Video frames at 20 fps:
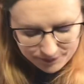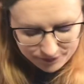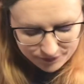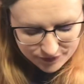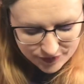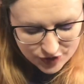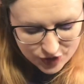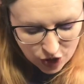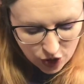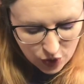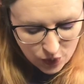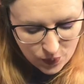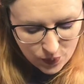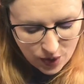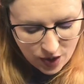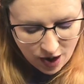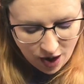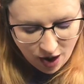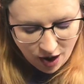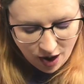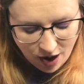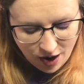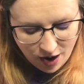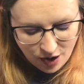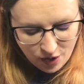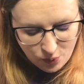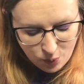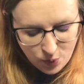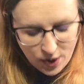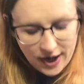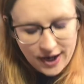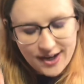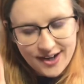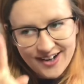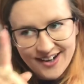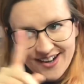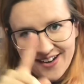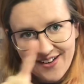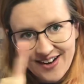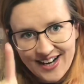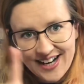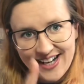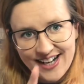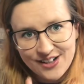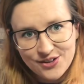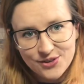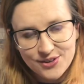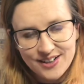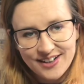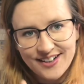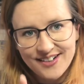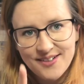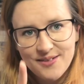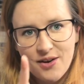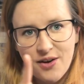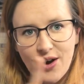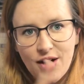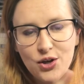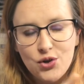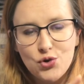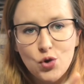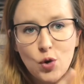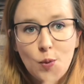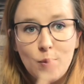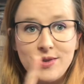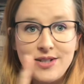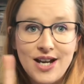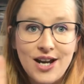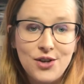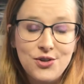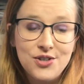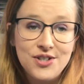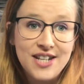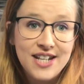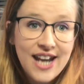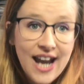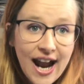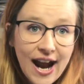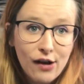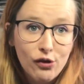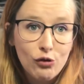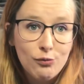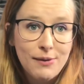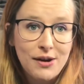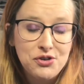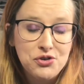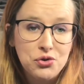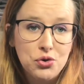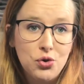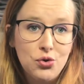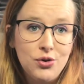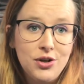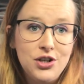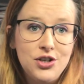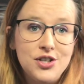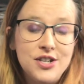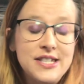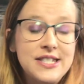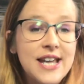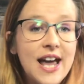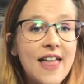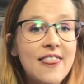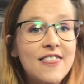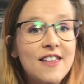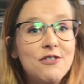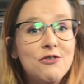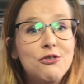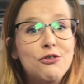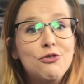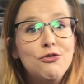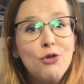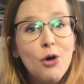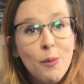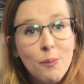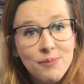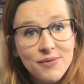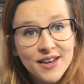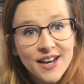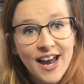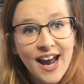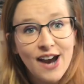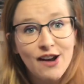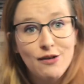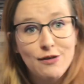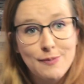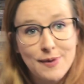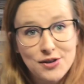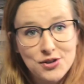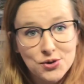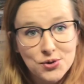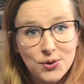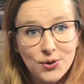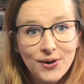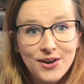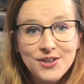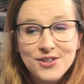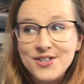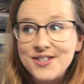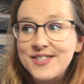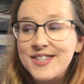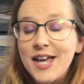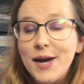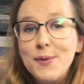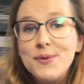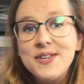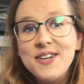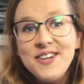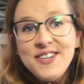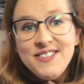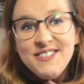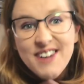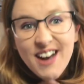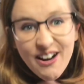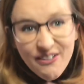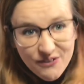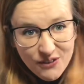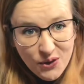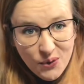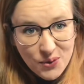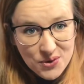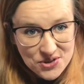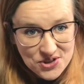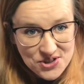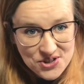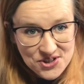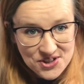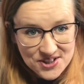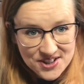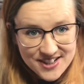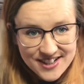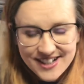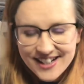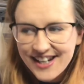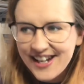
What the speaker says: So when I clicked on it, I dropped down to the care of magical creatures, and then from the care of magical creatures there was another question